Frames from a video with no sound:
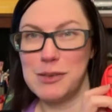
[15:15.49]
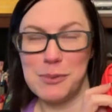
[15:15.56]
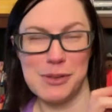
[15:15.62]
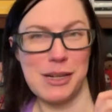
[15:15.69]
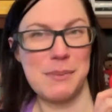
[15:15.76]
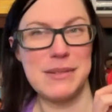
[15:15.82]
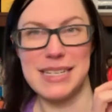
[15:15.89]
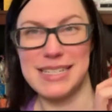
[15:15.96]
it when
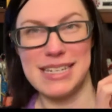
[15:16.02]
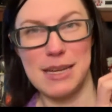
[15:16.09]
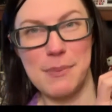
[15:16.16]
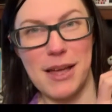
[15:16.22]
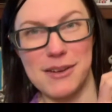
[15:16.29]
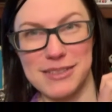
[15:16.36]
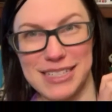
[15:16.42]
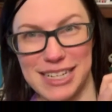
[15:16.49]
I'm Disney
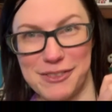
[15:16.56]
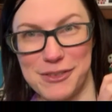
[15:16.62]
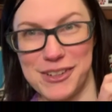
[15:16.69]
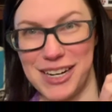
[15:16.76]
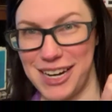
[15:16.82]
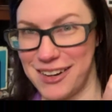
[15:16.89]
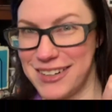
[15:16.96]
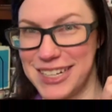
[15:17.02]
bounding
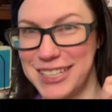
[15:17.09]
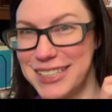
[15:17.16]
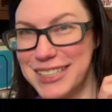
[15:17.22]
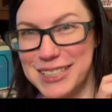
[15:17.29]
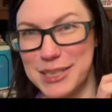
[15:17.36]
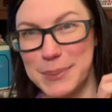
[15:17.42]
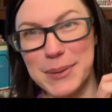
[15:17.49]
for Ariel in the